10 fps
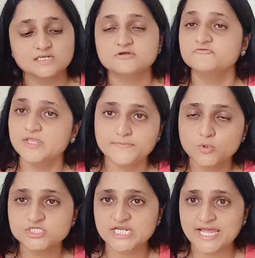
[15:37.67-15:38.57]
we
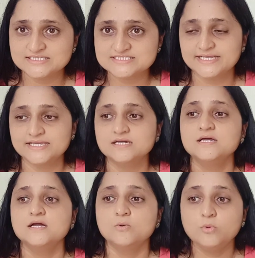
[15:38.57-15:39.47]
approached ants, like,
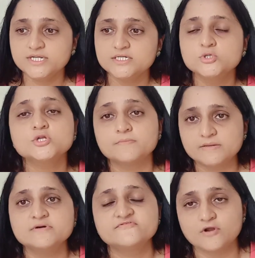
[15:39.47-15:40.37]
what do you
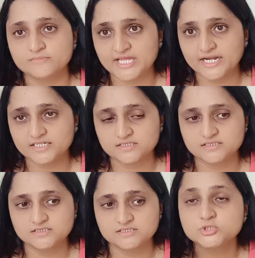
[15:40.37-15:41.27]
remember from that
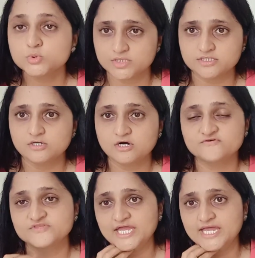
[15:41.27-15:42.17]
tour of
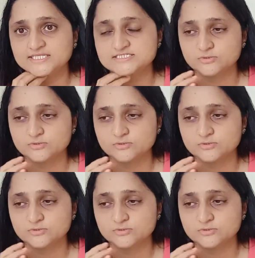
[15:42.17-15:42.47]
the ants?